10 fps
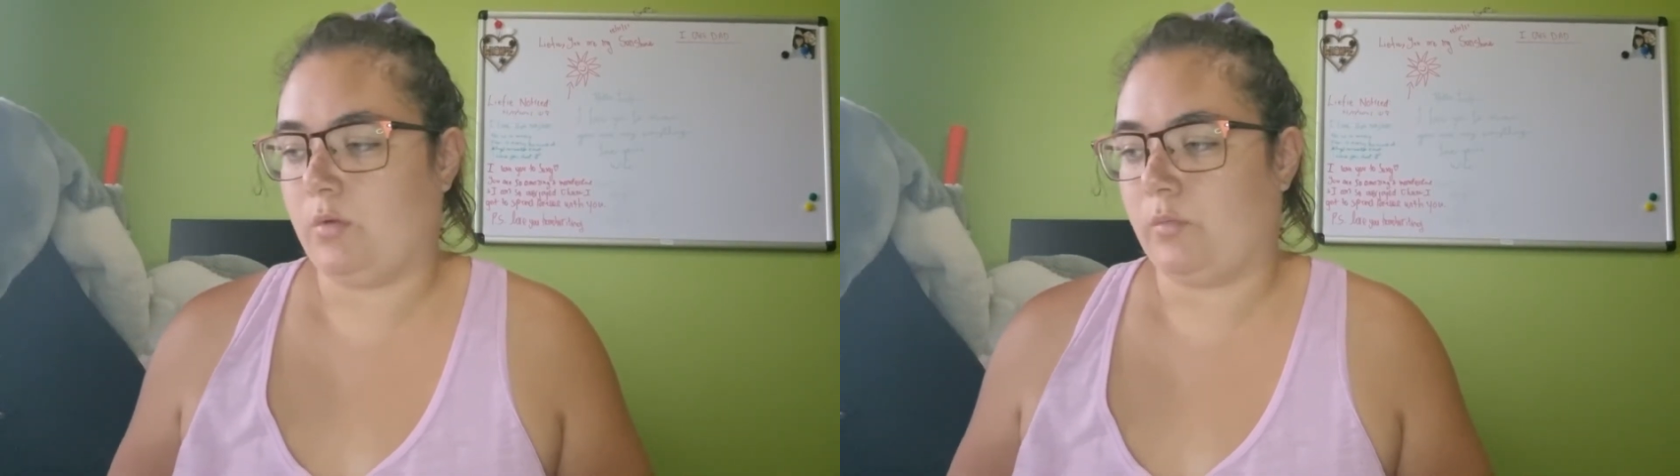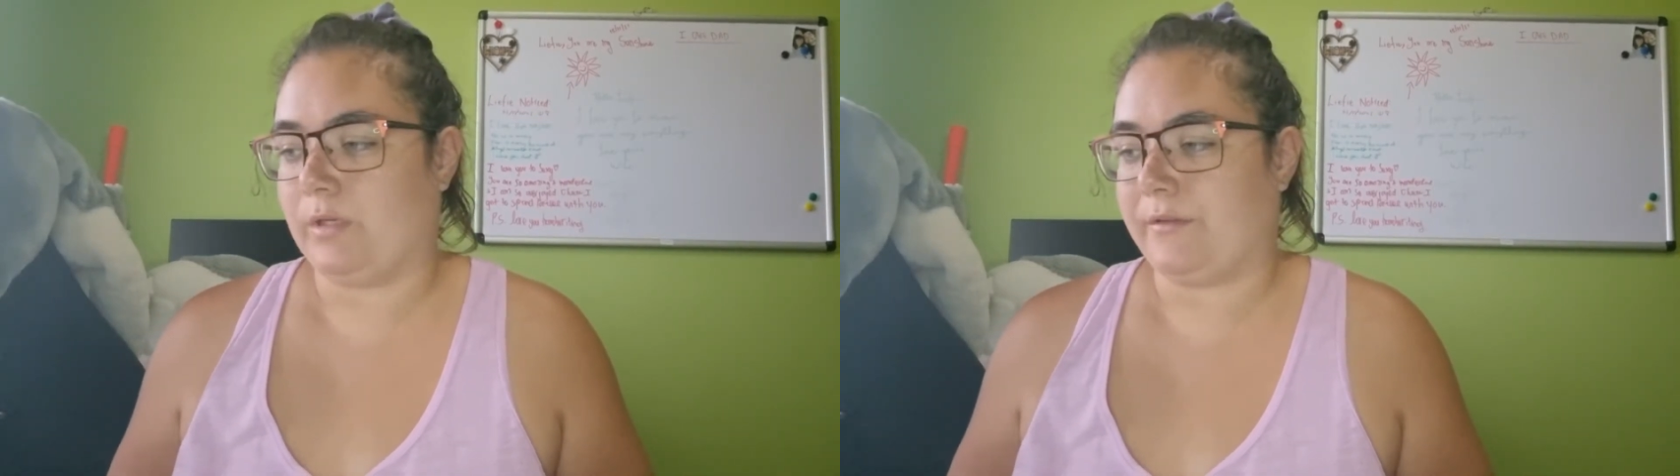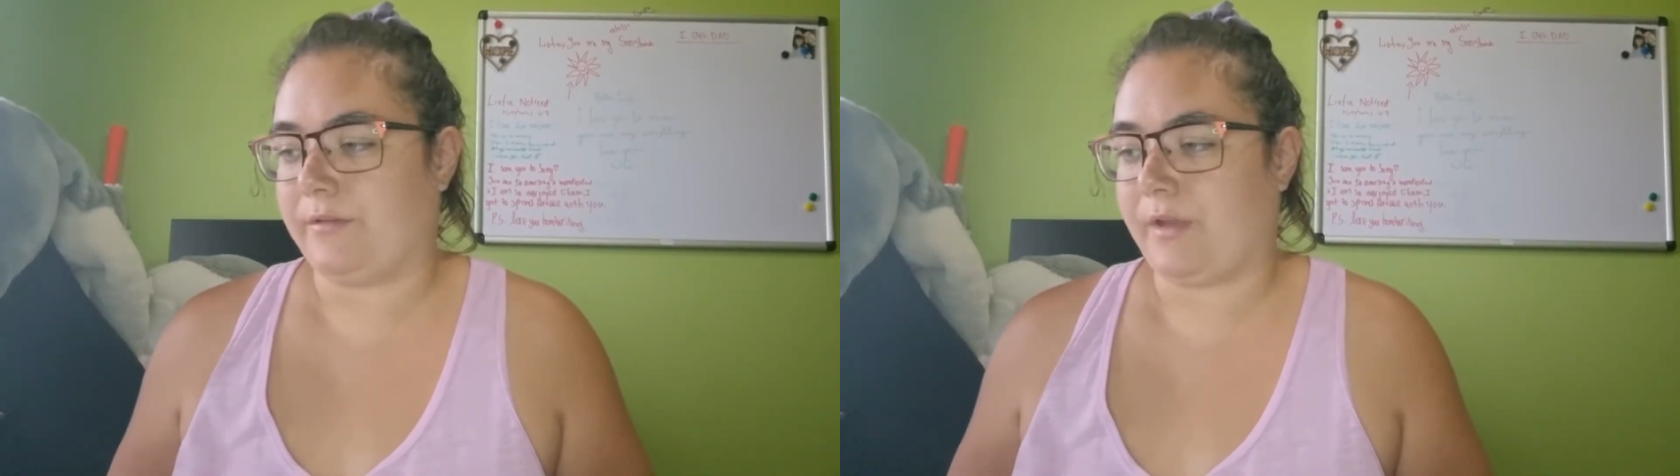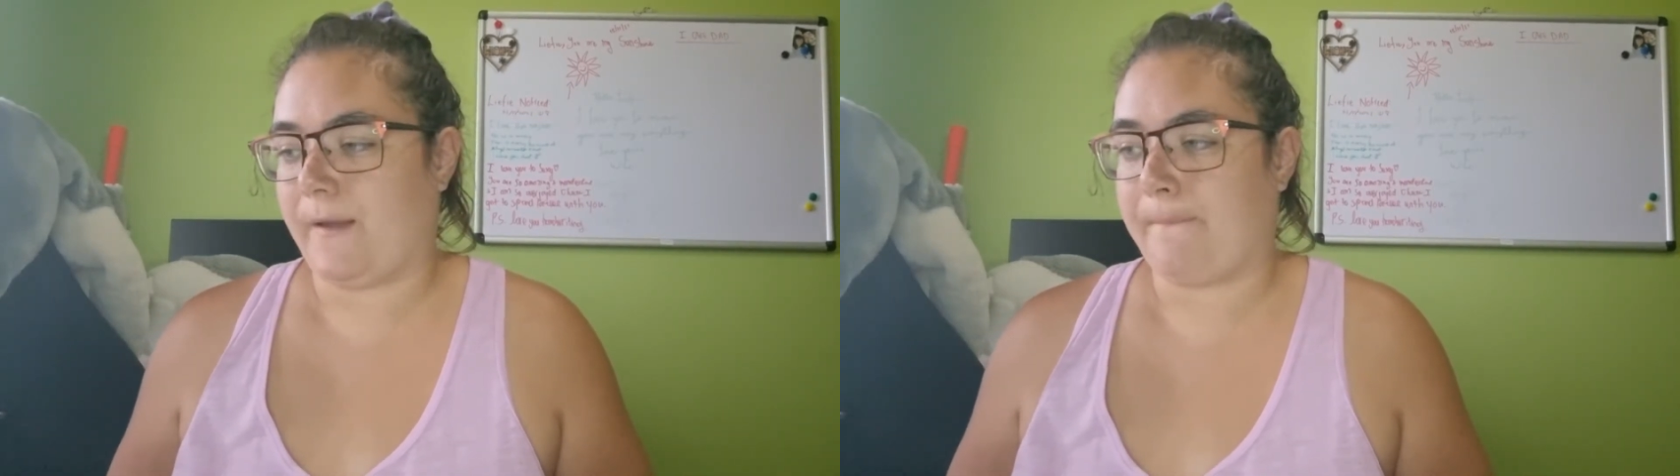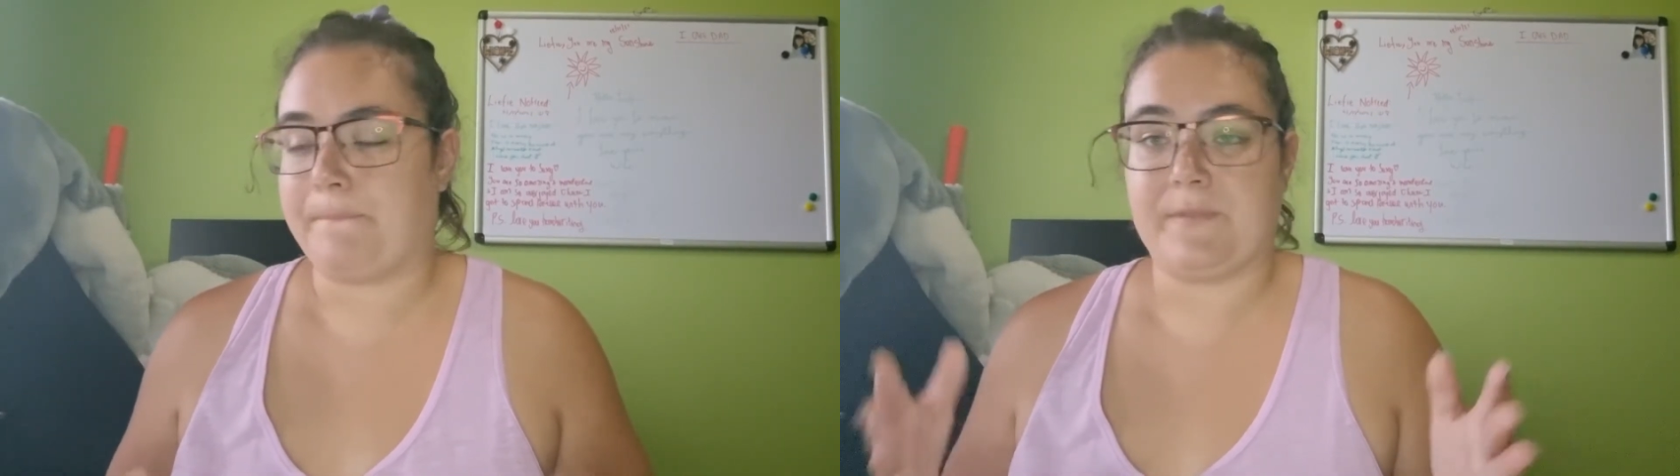with
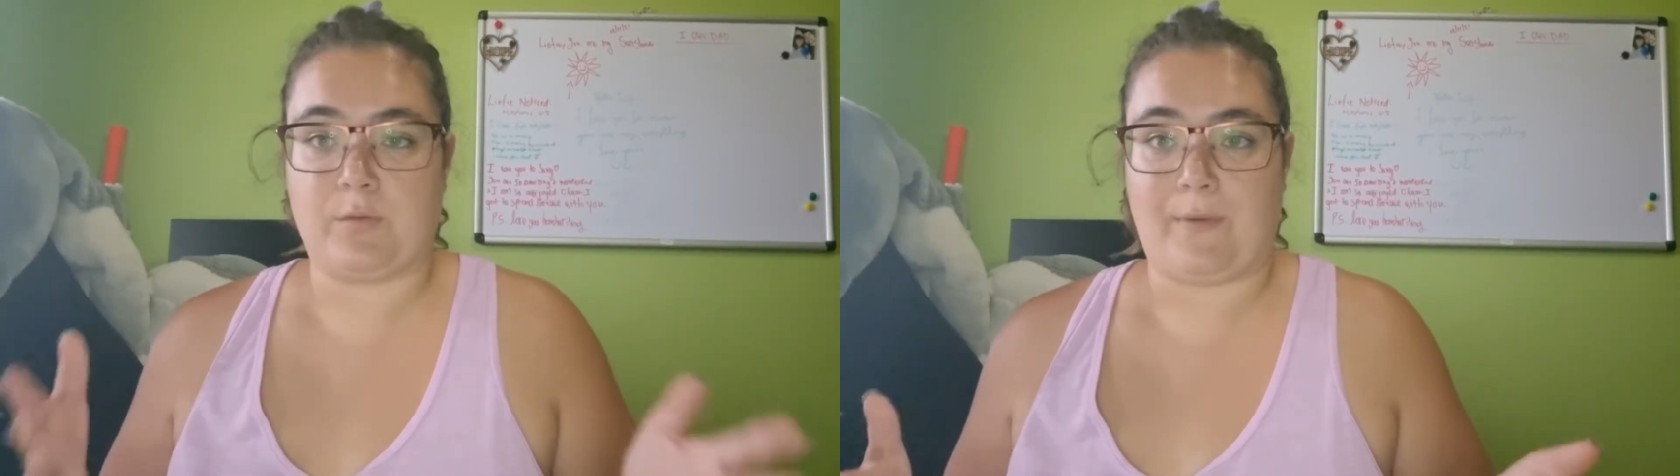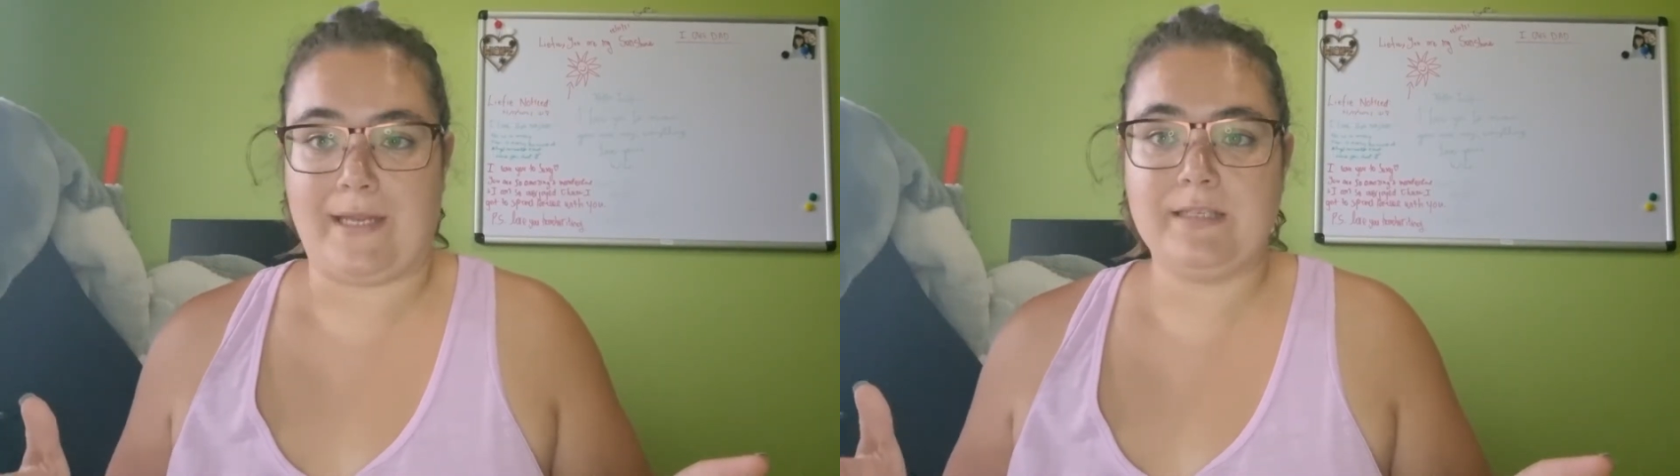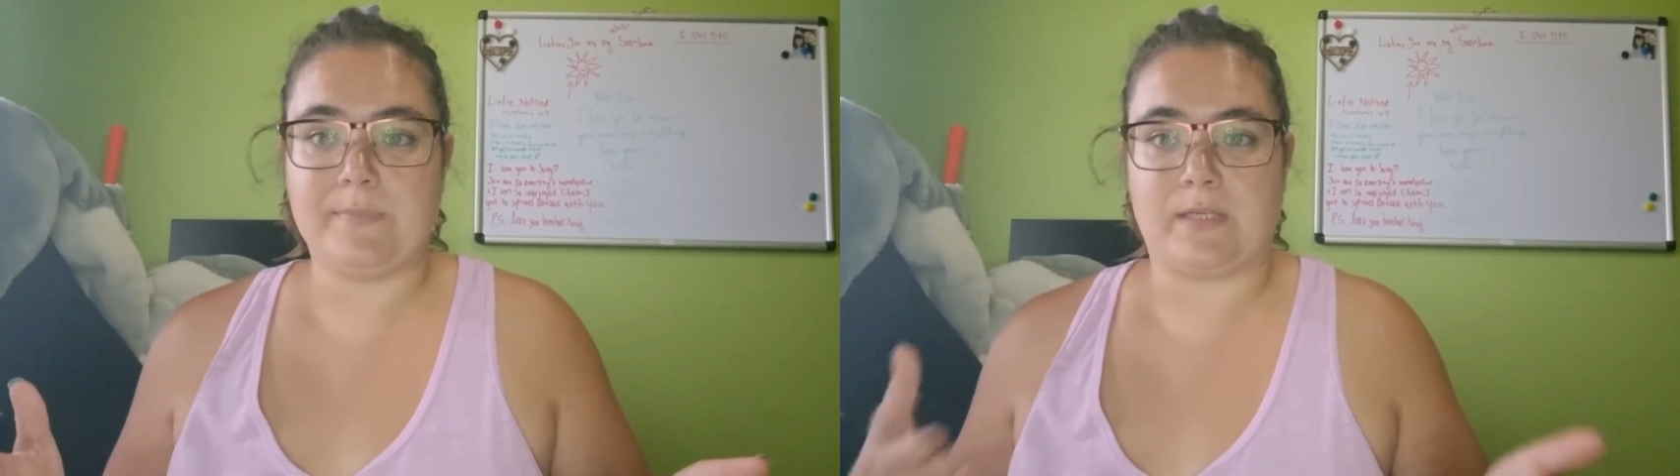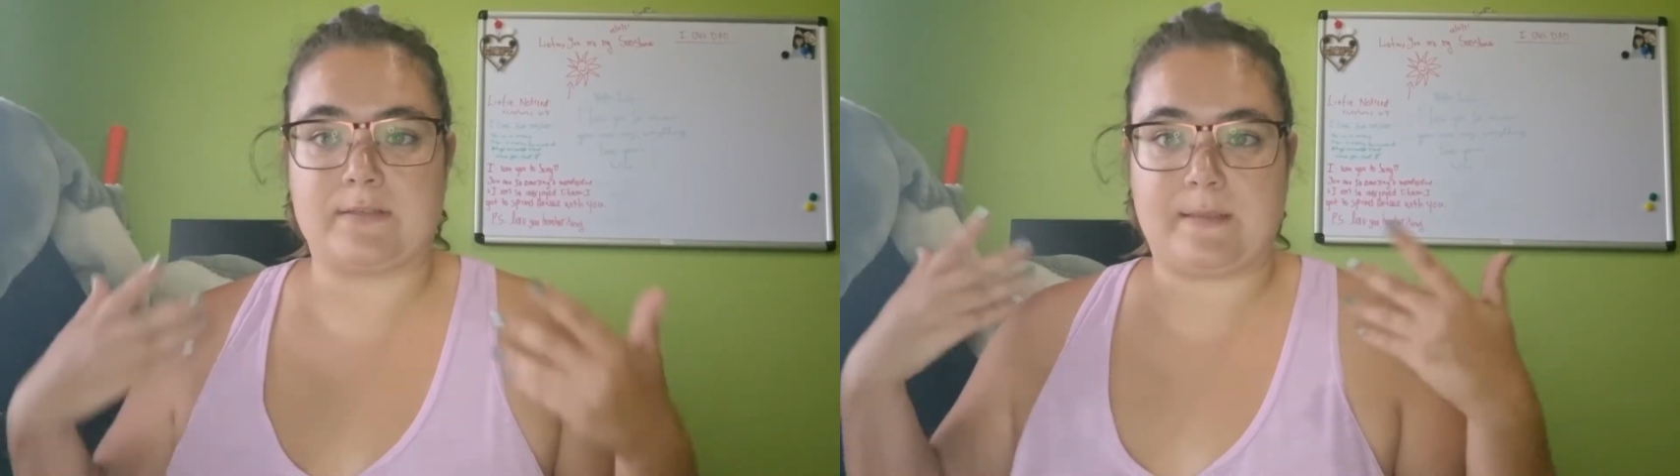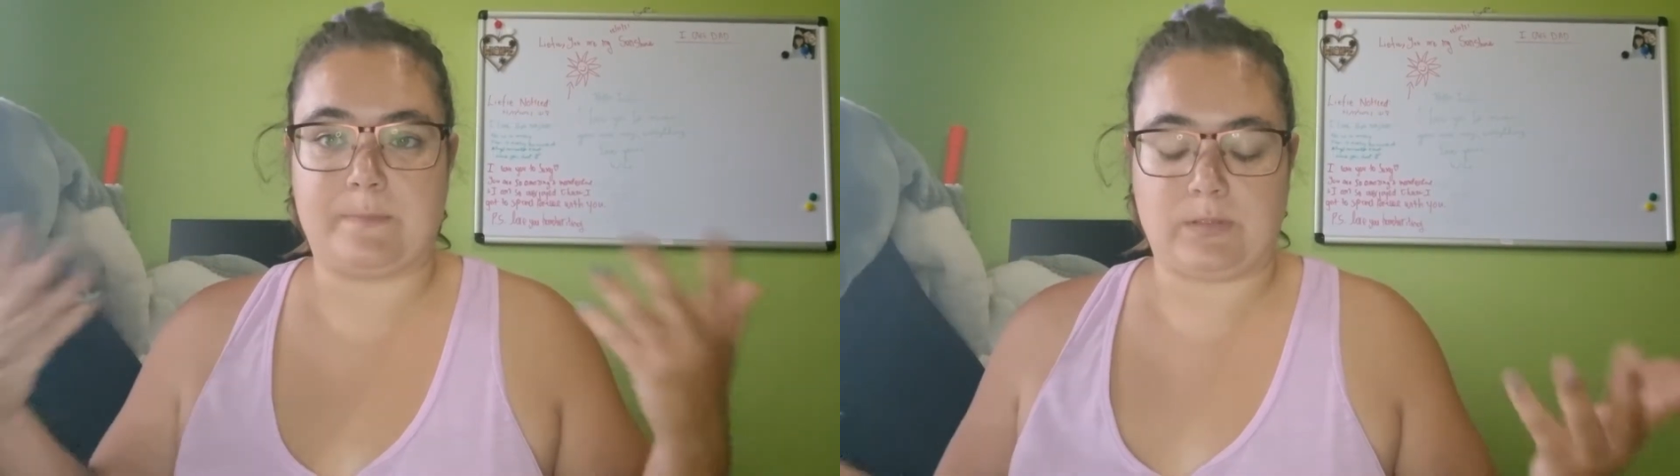the weight,
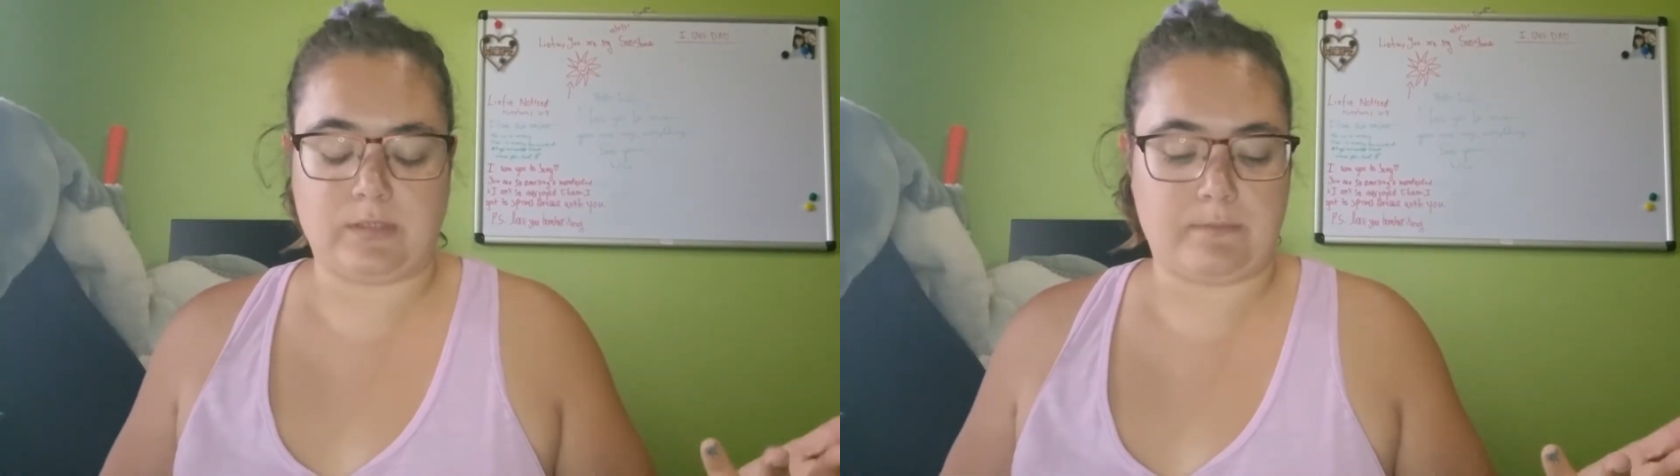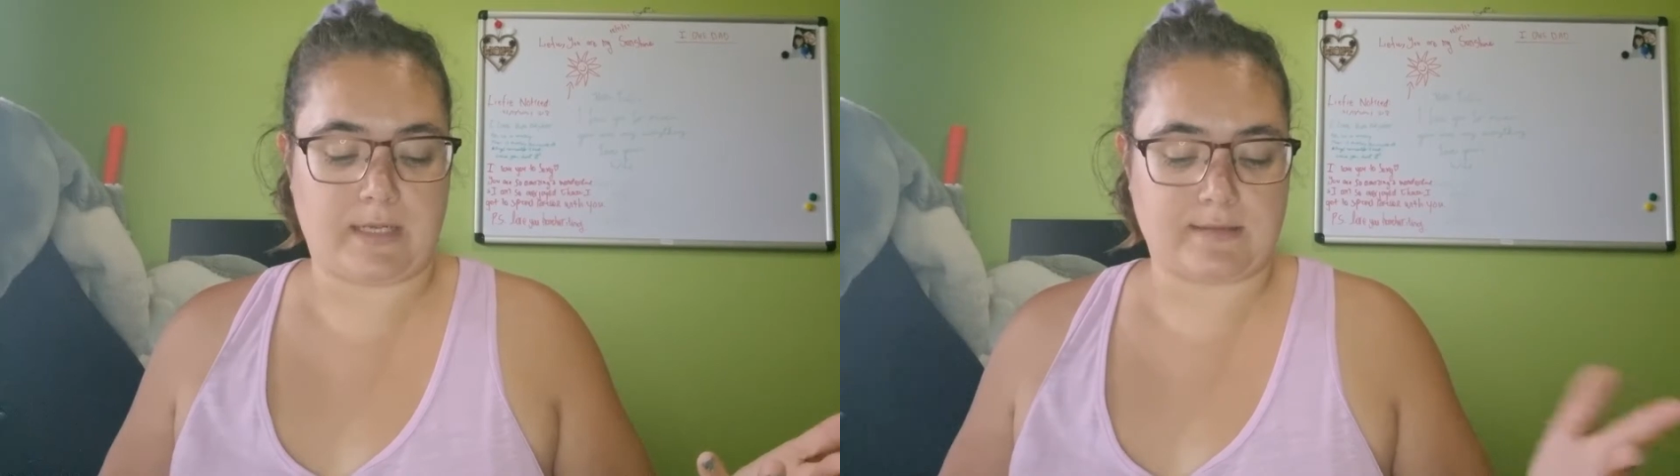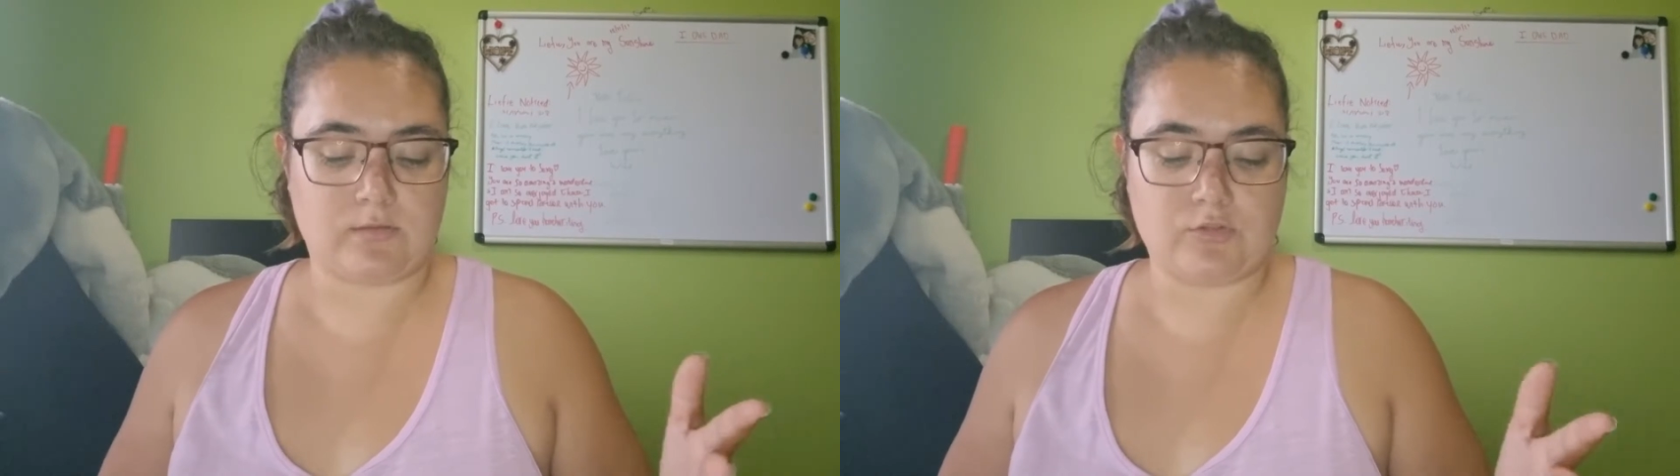because I'm building muscle.